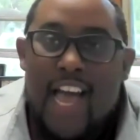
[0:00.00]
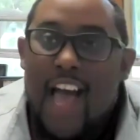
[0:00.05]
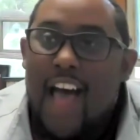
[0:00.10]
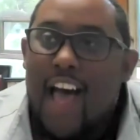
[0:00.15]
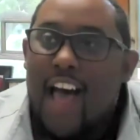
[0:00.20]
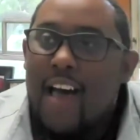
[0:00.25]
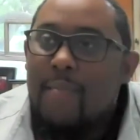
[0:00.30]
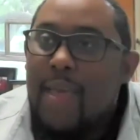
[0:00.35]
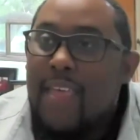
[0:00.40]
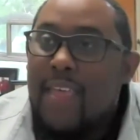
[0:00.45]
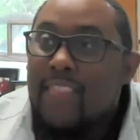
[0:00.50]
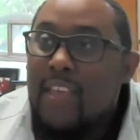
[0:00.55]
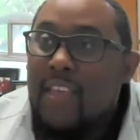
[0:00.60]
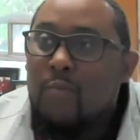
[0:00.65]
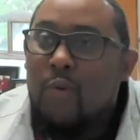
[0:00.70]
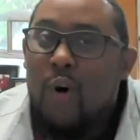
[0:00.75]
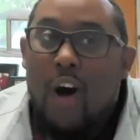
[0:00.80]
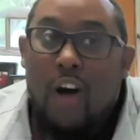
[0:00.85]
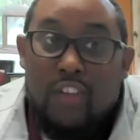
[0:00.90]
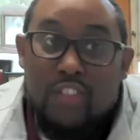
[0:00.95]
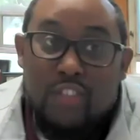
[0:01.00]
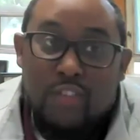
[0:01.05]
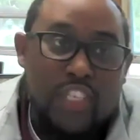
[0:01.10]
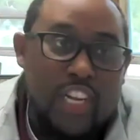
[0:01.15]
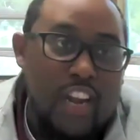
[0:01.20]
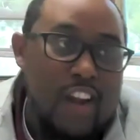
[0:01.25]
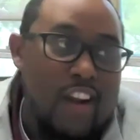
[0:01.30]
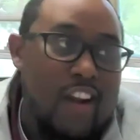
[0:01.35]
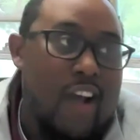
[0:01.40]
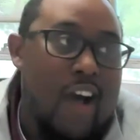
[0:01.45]
And then we'll also
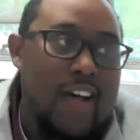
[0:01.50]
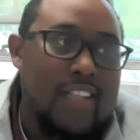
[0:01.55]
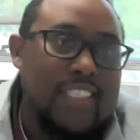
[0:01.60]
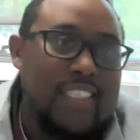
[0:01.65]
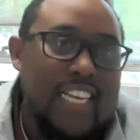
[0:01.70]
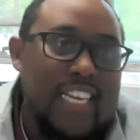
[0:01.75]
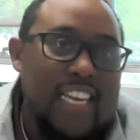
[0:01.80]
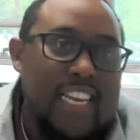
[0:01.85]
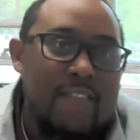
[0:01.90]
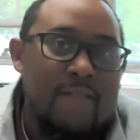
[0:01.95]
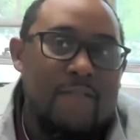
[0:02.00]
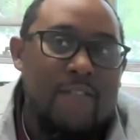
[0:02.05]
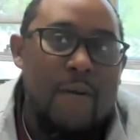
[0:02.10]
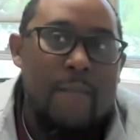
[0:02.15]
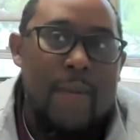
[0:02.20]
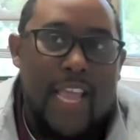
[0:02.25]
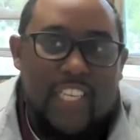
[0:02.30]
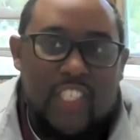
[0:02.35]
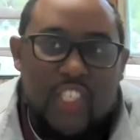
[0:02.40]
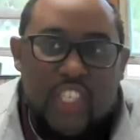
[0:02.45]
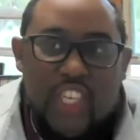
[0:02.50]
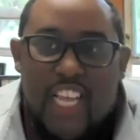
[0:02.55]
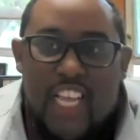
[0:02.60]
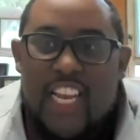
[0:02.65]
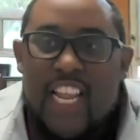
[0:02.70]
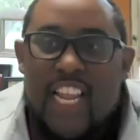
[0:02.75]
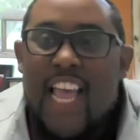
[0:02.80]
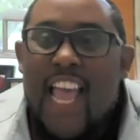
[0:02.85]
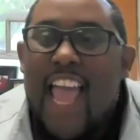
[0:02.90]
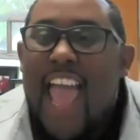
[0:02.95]
share contact
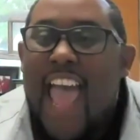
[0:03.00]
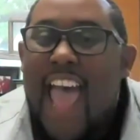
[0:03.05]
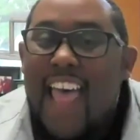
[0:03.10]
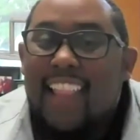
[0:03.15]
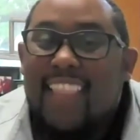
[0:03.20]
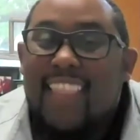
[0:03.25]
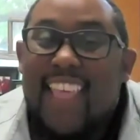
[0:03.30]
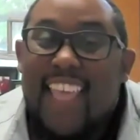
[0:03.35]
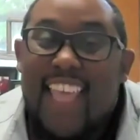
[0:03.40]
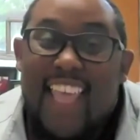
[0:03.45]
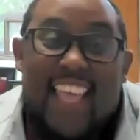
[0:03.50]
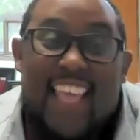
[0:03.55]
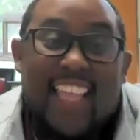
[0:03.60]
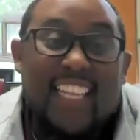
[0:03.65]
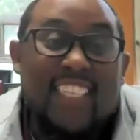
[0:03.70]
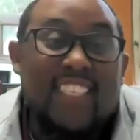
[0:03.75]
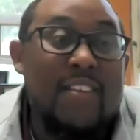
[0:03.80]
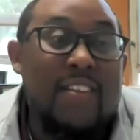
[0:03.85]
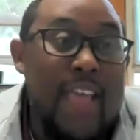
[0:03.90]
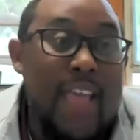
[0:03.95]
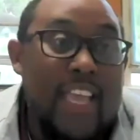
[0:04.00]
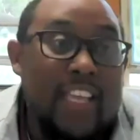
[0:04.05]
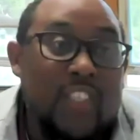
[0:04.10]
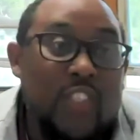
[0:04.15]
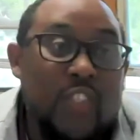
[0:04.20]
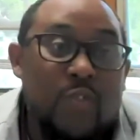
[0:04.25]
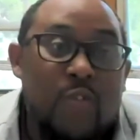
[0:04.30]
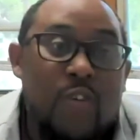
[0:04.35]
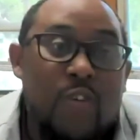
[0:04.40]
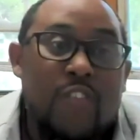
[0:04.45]
information at the end to make
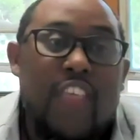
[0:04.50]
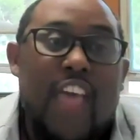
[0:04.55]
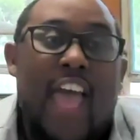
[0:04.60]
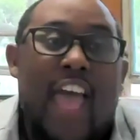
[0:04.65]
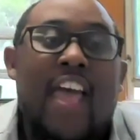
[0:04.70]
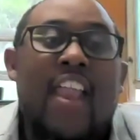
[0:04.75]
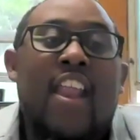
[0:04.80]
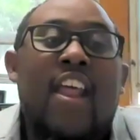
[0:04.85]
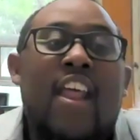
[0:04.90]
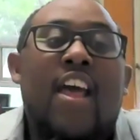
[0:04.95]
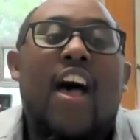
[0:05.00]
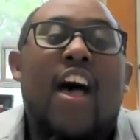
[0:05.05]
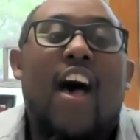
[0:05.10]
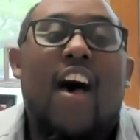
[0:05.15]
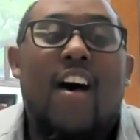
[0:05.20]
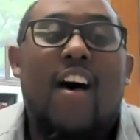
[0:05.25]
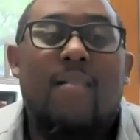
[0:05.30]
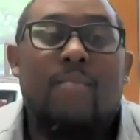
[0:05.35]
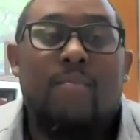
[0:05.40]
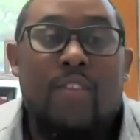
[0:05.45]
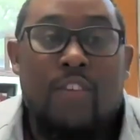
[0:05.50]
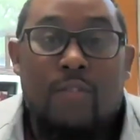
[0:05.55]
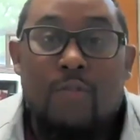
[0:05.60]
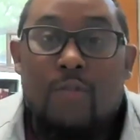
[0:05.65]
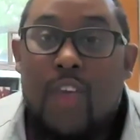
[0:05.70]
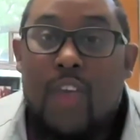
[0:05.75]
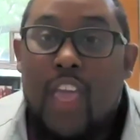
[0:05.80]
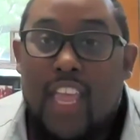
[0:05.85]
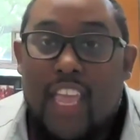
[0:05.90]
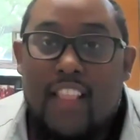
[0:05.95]
sure that you
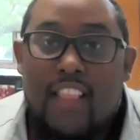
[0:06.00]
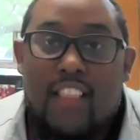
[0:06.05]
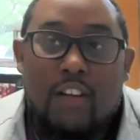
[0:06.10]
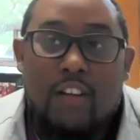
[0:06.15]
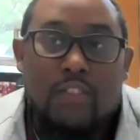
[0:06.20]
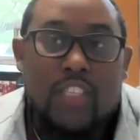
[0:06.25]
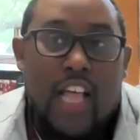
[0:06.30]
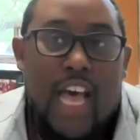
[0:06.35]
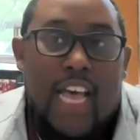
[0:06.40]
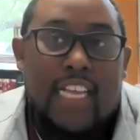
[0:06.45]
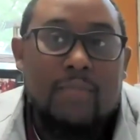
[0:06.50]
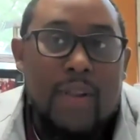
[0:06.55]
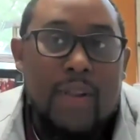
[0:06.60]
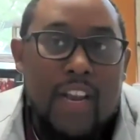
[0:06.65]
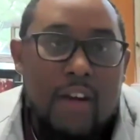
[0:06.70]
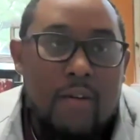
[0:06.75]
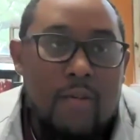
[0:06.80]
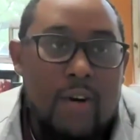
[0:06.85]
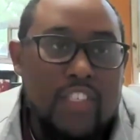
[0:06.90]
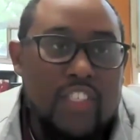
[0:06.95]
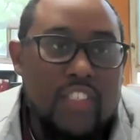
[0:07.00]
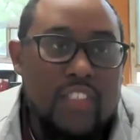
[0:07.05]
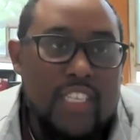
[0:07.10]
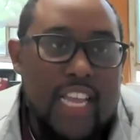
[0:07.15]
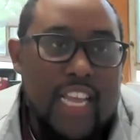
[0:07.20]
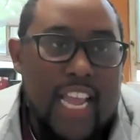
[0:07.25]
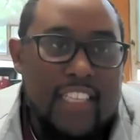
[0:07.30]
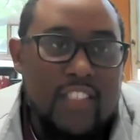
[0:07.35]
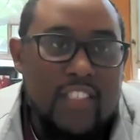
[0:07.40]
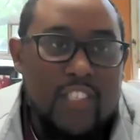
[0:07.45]
can get those last minute questions
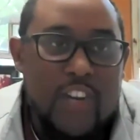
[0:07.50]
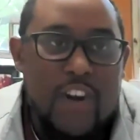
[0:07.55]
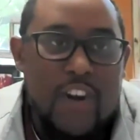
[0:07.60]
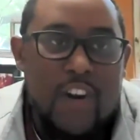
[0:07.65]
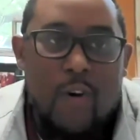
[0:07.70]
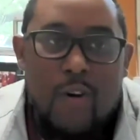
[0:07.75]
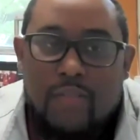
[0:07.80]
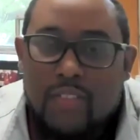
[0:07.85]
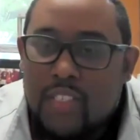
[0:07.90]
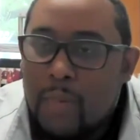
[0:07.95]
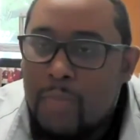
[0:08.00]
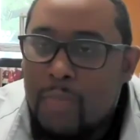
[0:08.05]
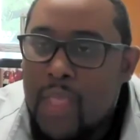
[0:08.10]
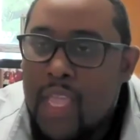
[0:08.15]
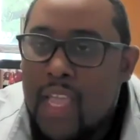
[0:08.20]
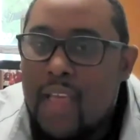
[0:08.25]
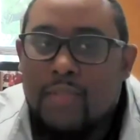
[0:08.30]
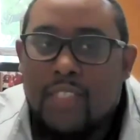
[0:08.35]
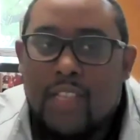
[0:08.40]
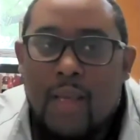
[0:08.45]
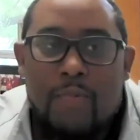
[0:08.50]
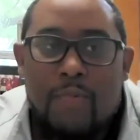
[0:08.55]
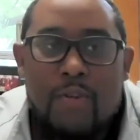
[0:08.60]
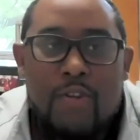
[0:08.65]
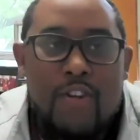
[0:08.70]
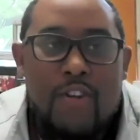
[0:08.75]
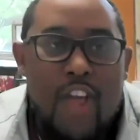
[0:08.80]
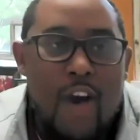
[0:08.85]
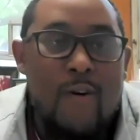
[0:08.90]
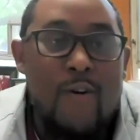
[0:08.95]
answered, or if something comes up, you
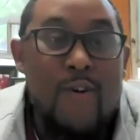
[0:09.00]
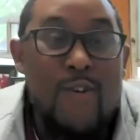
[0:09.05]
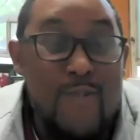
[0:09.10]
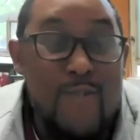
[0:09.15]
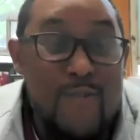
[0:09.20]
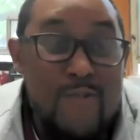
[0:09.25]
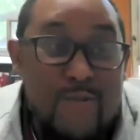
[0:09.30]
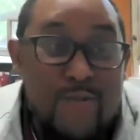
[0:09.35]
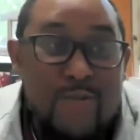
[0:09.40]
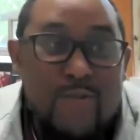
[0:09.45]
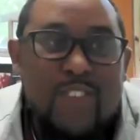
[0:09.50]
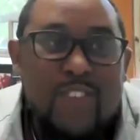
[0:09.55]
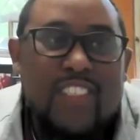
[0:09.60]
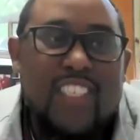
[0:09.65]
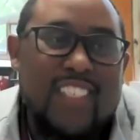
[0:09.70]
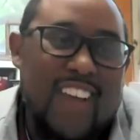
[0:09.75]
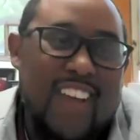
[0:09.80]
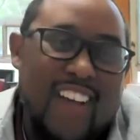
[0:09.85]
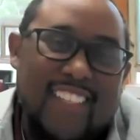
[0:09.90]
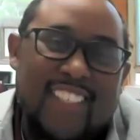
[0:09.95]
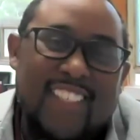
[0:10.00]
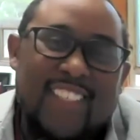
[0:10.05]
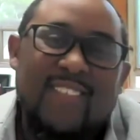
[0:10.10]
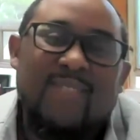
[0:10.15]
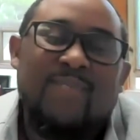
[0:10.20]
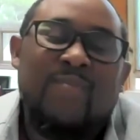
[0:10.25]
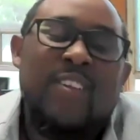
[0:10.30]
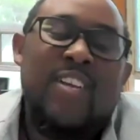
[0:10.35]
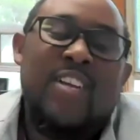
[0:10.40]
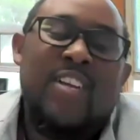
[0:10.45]
know who to talk to.